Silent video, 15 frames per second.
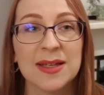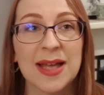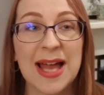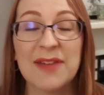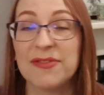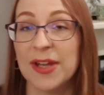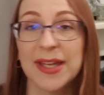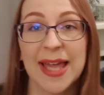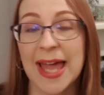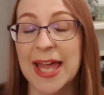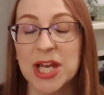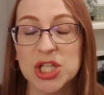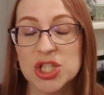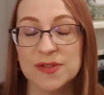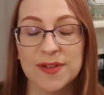have like
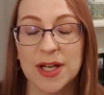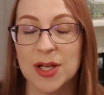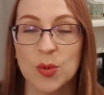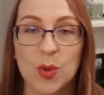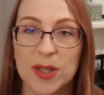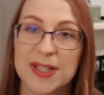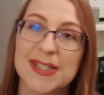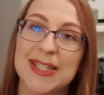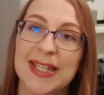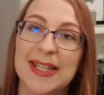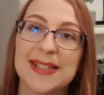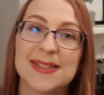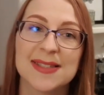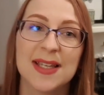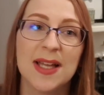extrovert
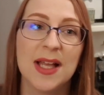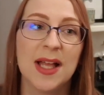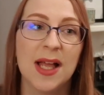qualities,